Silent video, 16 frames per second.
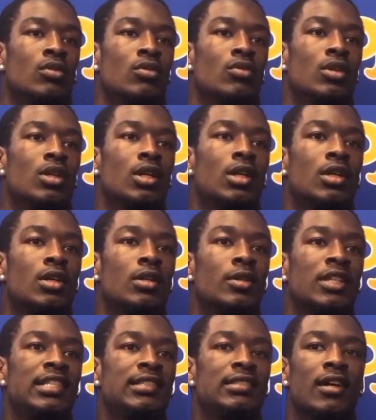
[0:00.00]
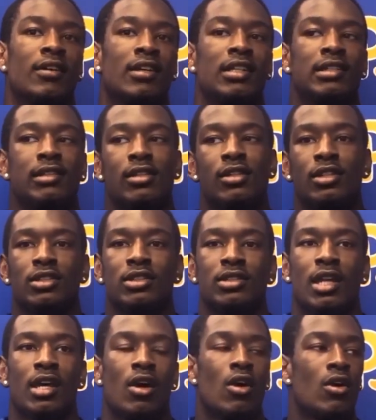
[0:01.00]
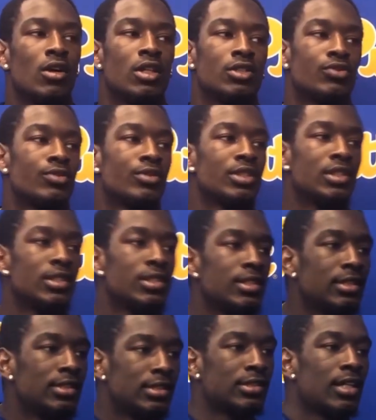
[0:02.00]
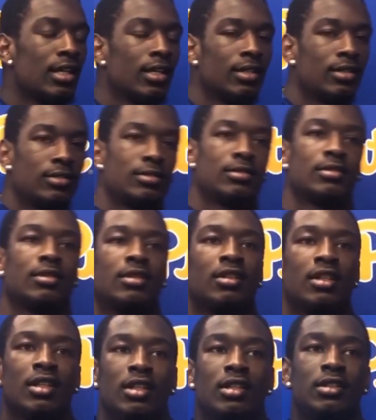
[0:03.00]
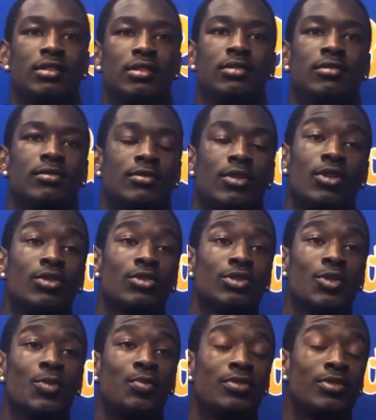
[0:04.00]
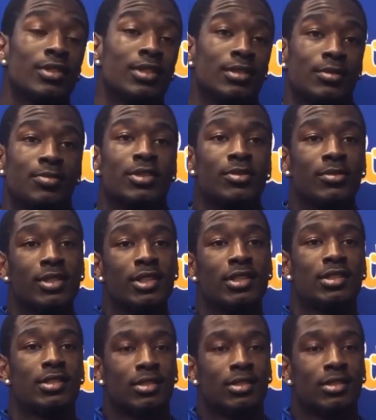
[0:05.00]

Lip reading: Well, he looks at all his reads. Like, he throws on point pretty much.